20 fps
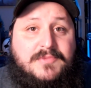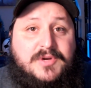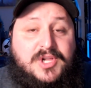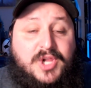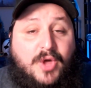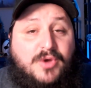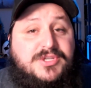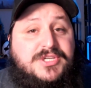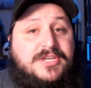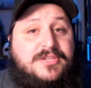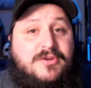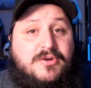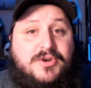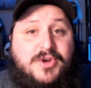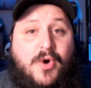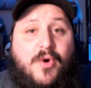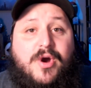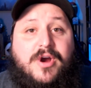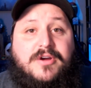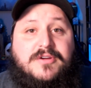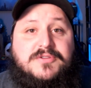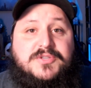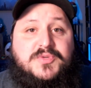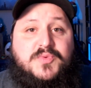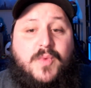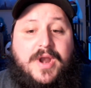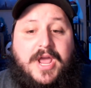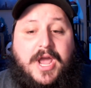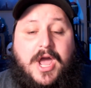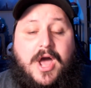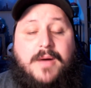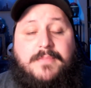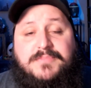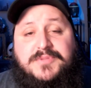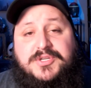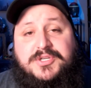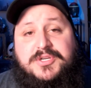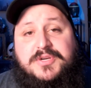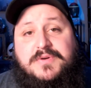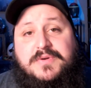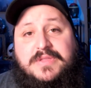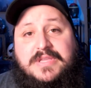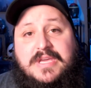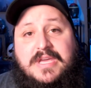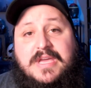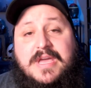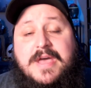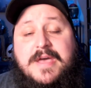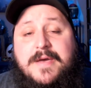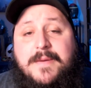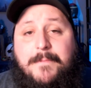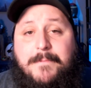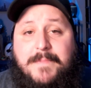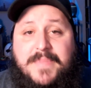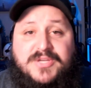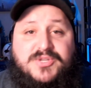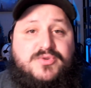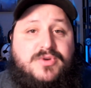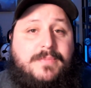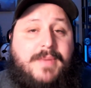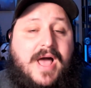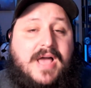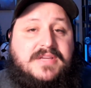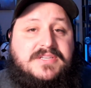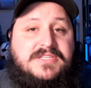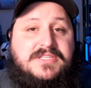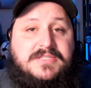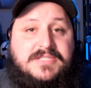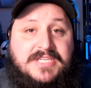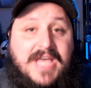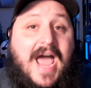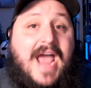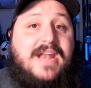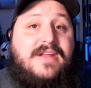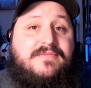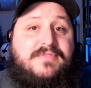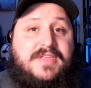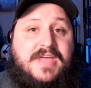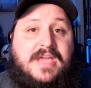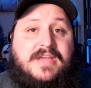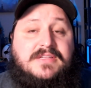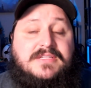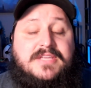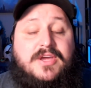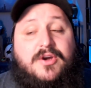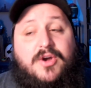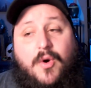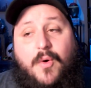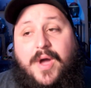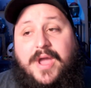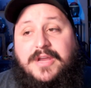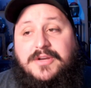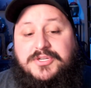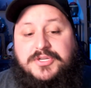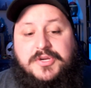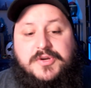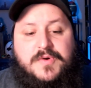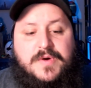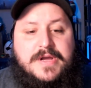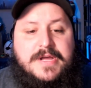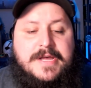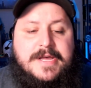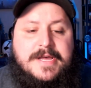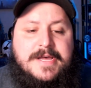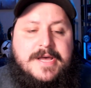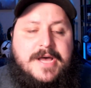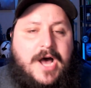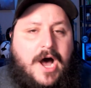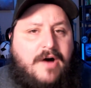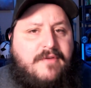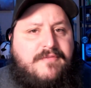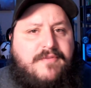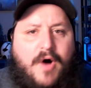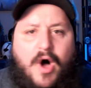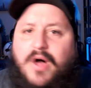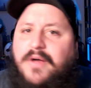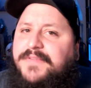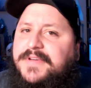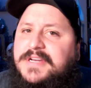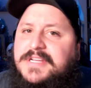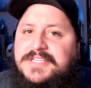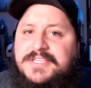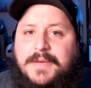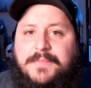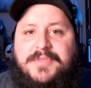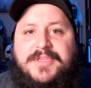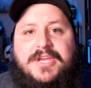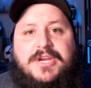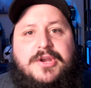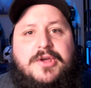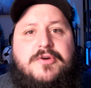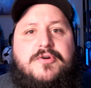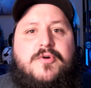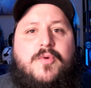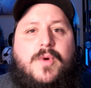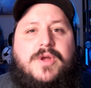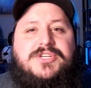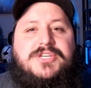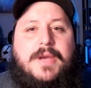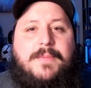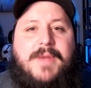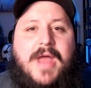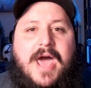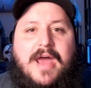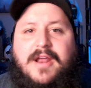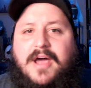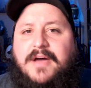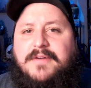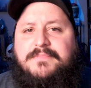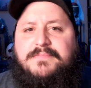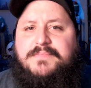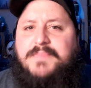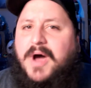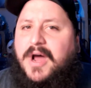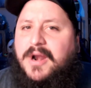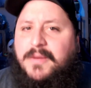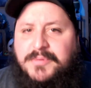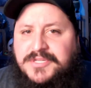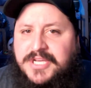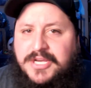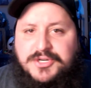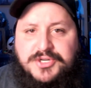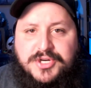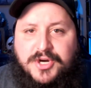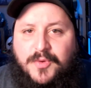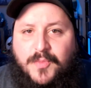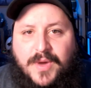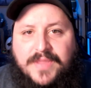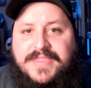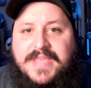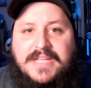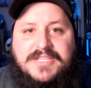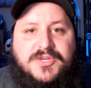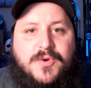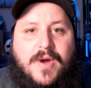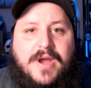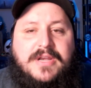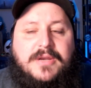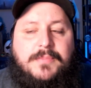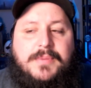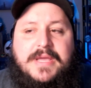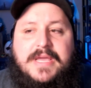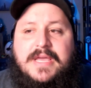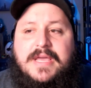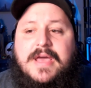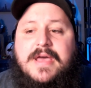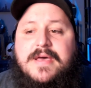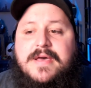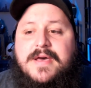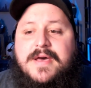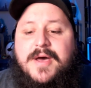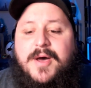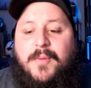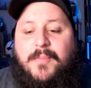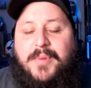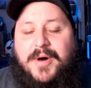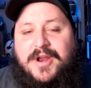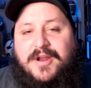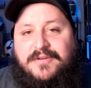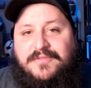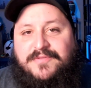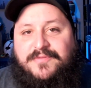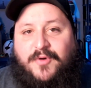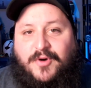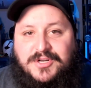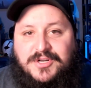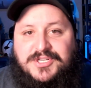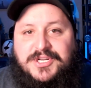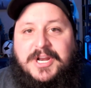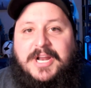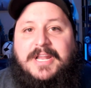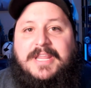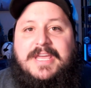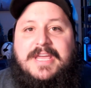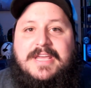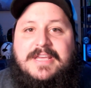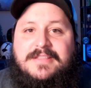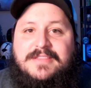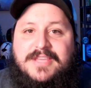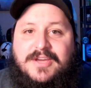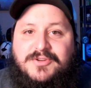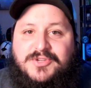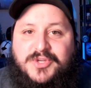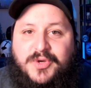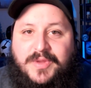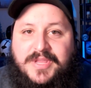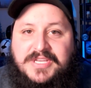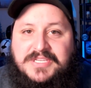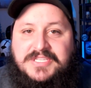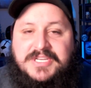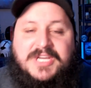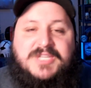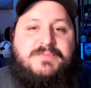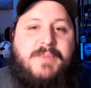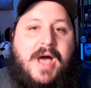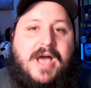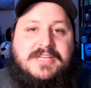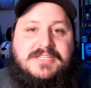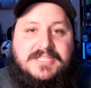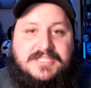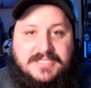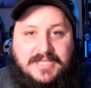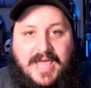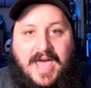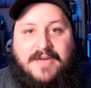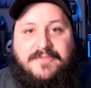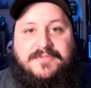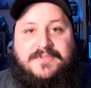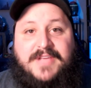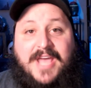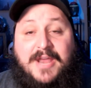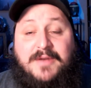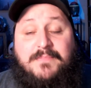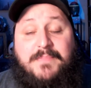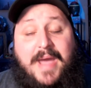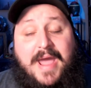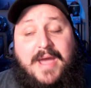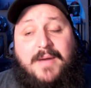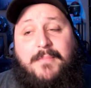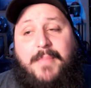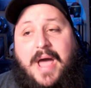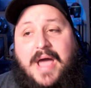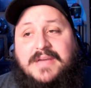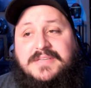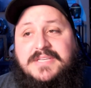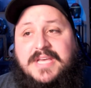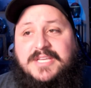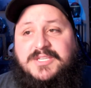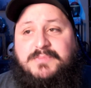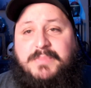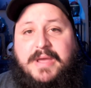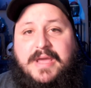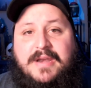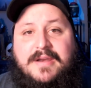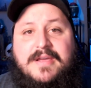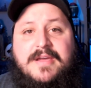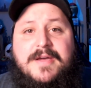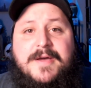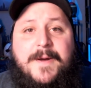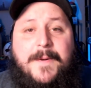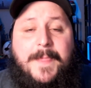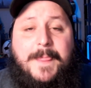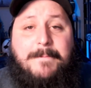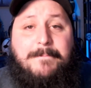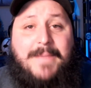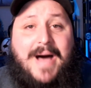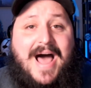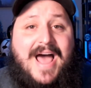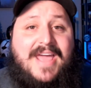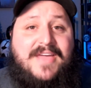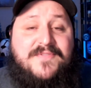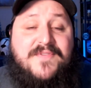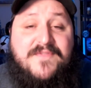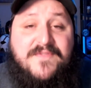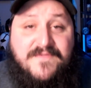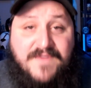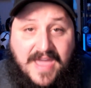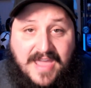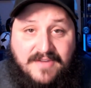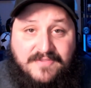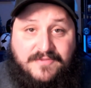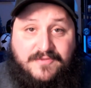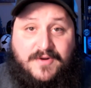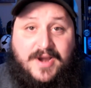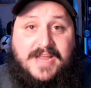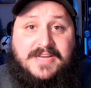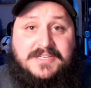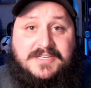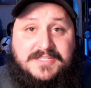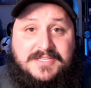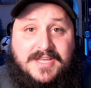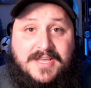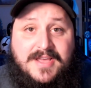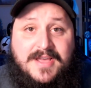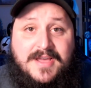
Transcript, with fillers: closing their doors when it comes to the mystery box side of things they're going to evolve into something new, which I'm not 100% sure what that's going to be. But unfortunately, there's only six boxes left. And Bambox has been my favorite